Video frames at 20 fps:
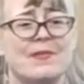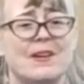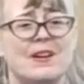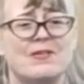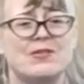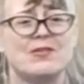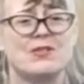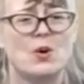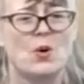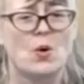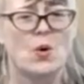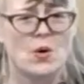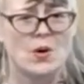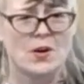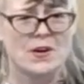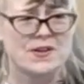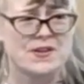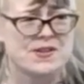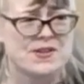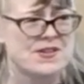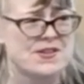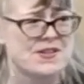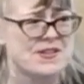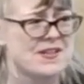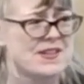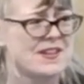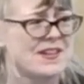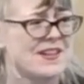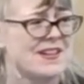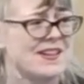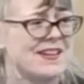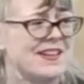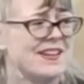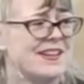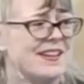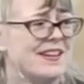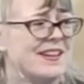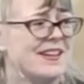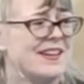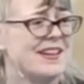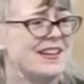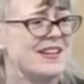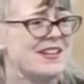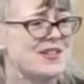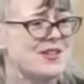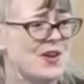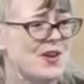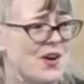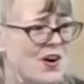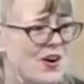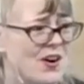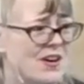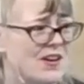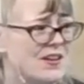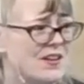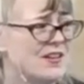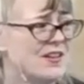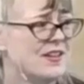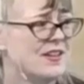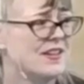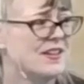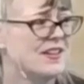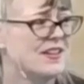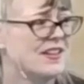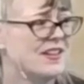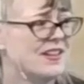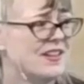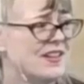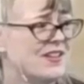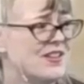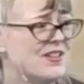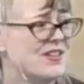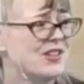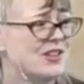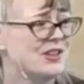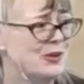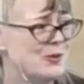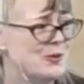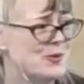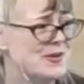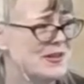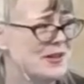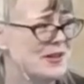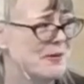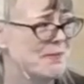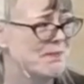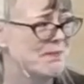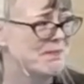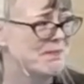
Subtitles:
Of course, it is hard to lose him.